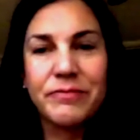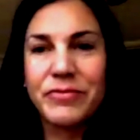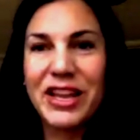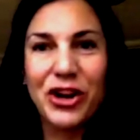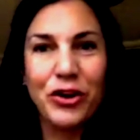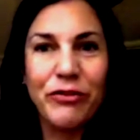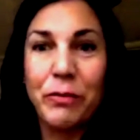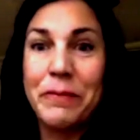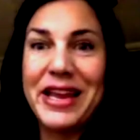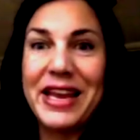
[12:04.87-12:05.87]
You know, for
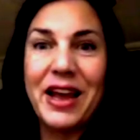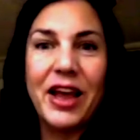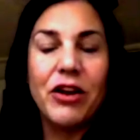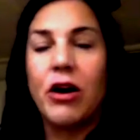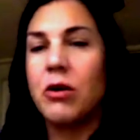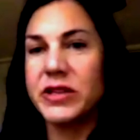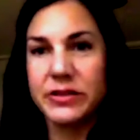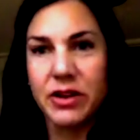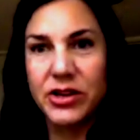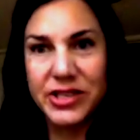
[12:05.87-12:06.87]
me, I had always
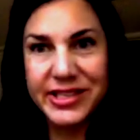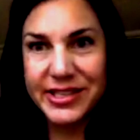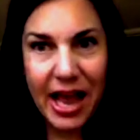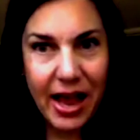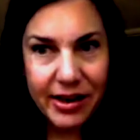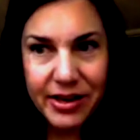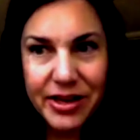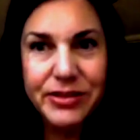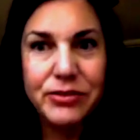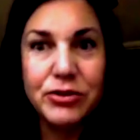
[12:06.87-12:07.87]
gone to
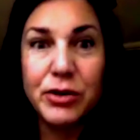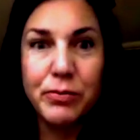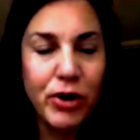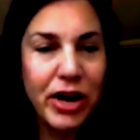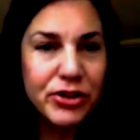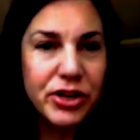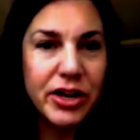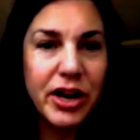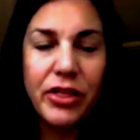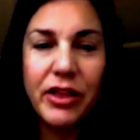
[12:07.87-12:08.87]
sadness or depression.
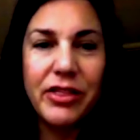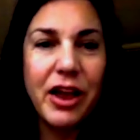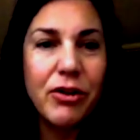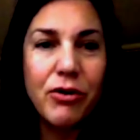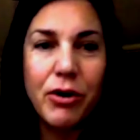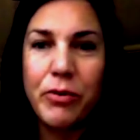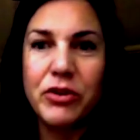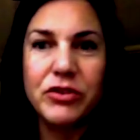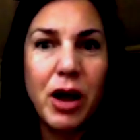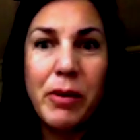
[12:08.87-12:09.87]
In that corporate
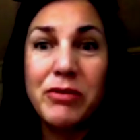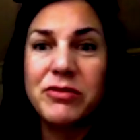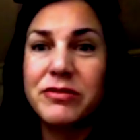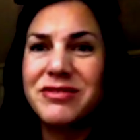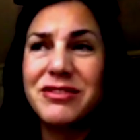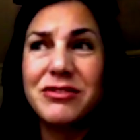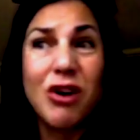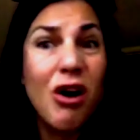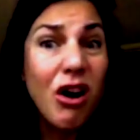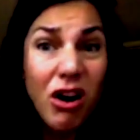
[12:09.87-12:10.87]
job, I was
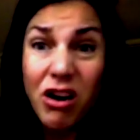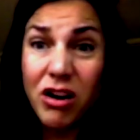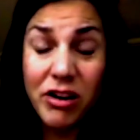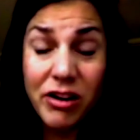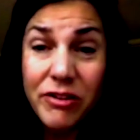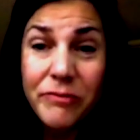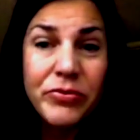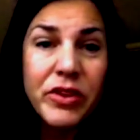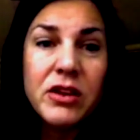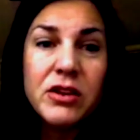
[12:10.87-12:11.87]
dark,
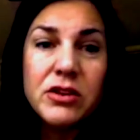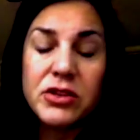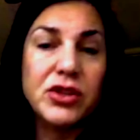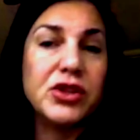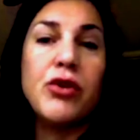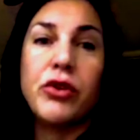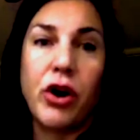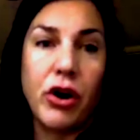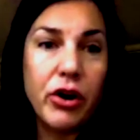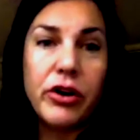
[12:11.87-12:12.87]
so
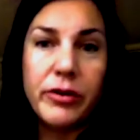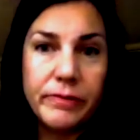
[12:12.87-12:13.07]
dark.